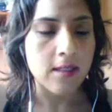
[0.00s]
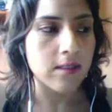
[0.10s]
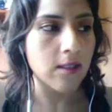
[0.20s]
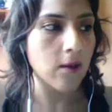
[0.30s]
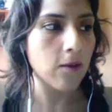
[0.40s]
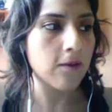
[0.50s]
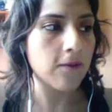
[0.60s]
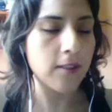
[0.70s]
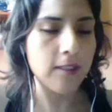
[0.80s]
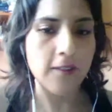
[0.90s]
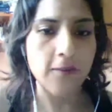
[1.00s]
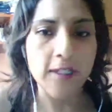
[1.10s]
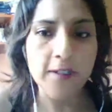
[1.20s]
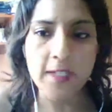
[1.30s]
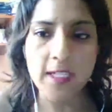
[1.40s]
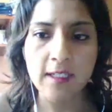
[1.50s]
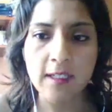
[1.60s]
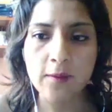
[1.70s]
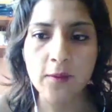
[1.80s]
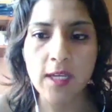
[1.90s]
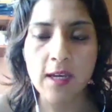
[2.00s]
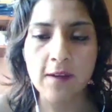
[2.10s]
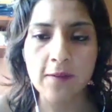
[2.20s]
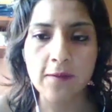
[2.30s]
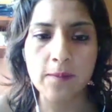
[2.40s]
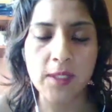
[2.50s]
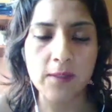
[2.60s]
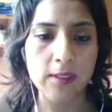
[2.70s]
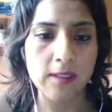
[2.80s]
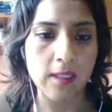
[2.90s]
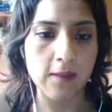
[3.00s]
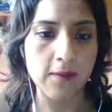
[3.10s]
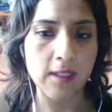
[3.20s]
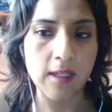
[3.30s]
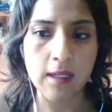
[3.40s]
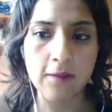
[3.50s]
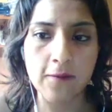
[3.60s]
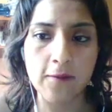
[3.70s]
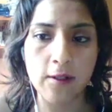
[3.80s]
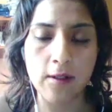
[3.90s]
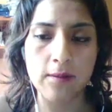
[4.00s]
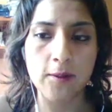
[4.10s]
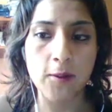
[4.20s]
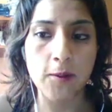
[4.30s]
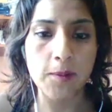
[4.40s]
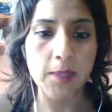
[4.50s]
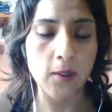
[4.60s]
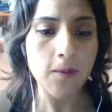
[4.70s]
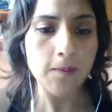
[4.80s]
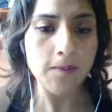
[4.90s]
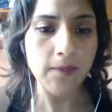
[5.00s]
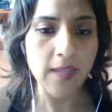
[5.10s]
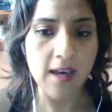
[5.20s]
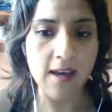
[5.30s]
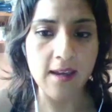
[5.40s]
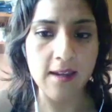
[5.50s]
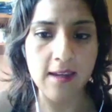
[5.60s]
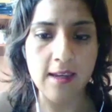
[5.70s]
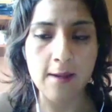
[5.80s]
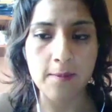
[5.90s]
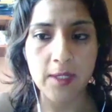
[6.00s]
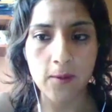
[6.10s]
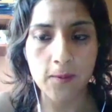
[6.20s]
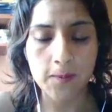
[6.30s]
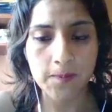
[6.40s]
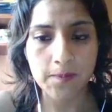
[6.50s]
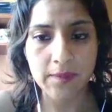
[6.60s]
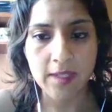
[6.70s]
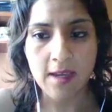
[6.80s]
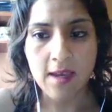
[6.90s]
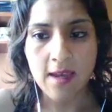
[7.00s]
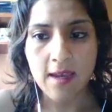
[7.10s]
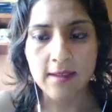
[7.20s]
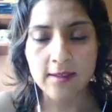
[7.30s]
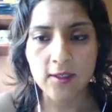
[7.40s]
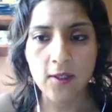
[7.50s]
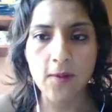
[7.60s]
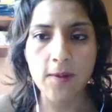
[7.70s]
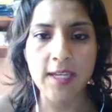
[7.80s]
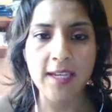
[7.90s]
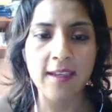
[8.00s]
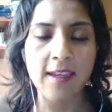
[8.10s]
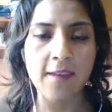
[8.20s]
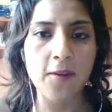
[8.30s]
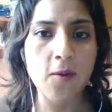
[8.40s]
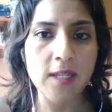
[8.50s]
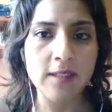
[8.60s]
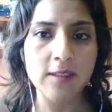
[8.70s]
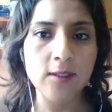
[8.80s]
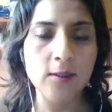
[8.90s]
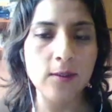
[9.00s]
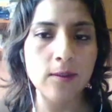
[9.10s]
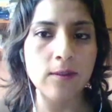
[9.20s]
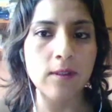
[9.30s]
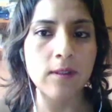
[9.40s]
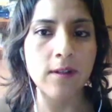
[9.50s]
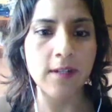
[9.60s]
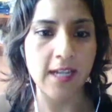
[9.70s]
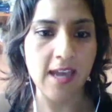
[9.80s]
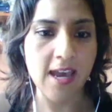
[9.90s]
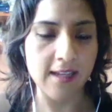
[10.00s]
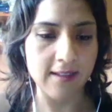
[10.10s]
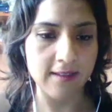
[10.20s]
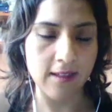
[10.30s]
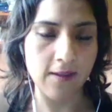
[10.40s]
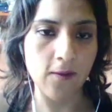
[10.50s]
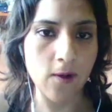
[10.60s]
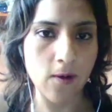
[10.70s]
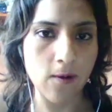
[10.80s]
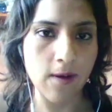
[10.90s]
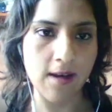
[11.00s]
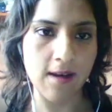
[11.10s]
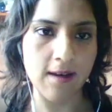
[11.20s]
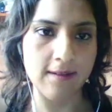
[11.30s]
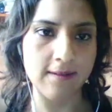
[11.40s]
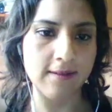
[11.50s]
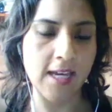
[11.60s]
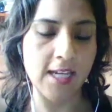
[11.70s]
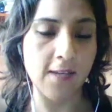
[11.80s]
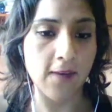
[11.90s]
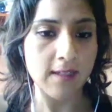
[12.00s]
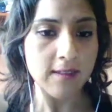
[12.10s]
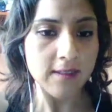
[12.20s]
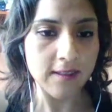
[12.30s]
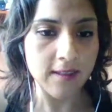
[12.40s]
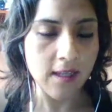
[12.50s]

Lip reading: So from the very beginning, we have been receiving help from Ruby Peru and Agile Peru. So if you want to organize and throw an event,